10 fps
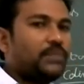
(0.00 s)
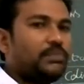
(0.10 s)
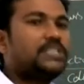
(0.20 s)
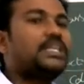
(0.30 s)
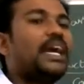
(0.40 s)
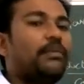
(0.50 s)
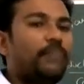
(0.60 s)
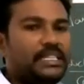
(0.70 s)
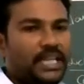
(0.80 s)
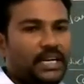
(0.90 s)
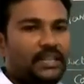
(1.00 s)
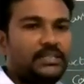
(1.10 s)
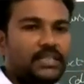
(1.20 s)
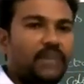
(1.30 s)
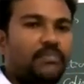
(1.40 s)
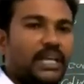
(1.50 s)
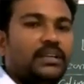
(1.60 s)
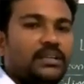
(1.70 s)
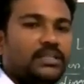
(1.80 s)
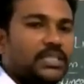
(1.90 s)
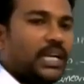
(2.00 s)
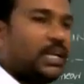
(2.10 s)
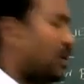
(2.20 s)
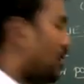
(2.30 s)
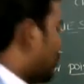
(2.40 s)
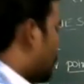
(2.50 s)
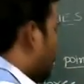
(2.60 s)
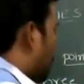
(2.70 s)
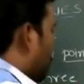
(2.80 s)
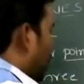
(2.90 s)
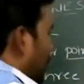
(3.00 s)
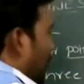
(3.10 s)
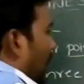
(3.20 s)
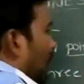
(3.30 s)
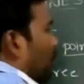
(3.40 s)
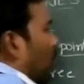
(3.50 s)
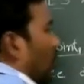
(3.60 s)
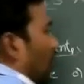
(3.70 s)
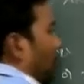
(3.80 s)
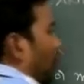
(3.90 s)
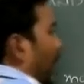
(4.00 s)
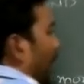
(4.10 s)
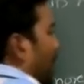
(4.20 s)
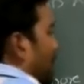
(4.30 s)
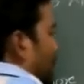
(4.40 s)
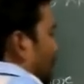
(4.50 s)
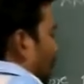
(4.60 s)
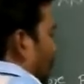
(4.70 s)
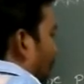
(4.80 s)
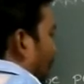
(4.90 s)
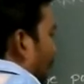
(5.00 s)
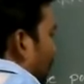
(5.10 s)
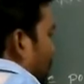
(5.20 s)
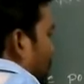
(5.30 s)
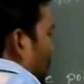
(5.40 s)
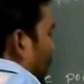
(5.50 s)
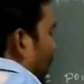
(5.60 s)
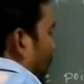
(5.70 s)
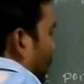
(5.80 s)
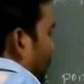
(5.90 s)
means side by side, side by side. So three or more points lies on